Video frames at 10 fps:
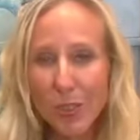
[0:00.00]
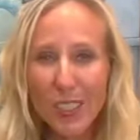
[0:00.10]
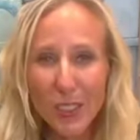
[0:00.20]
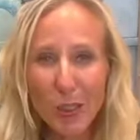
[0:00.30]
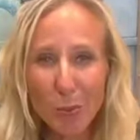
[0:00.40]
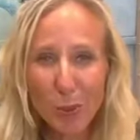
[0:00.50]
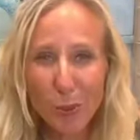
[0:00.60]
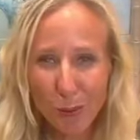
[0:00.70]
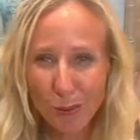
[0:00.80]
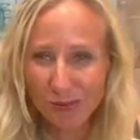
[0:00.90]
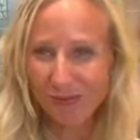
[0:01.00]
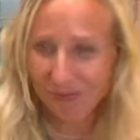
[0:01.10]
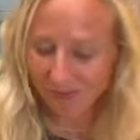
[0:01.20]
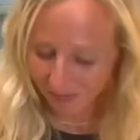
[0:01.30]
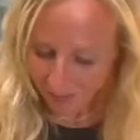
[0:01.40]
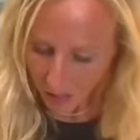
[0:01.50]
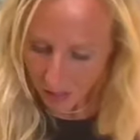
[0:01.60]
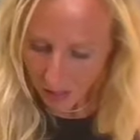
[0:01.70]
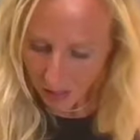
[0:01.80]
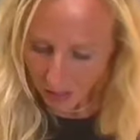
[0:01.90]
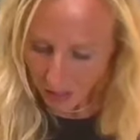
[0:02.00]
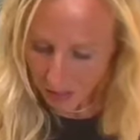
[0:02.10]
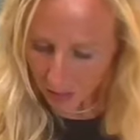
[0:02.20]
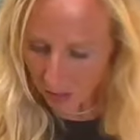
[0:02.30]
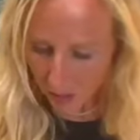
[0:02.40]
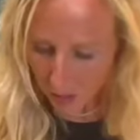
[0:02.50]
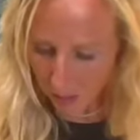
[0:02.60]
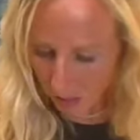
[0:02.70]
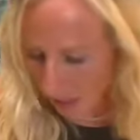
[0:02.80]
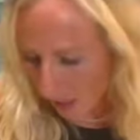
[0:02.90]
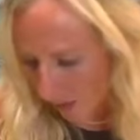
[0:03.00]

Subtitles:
like the blue. I do like the